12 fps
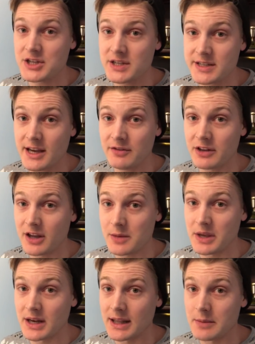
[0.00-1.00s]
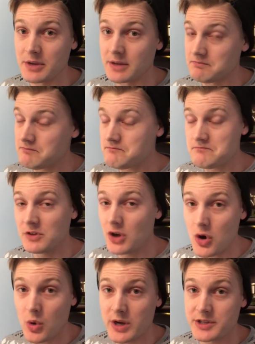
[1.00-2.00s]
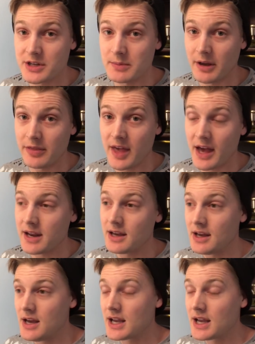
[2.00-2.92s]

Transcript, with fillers: she's definitely going to be an Olympian. No question about that.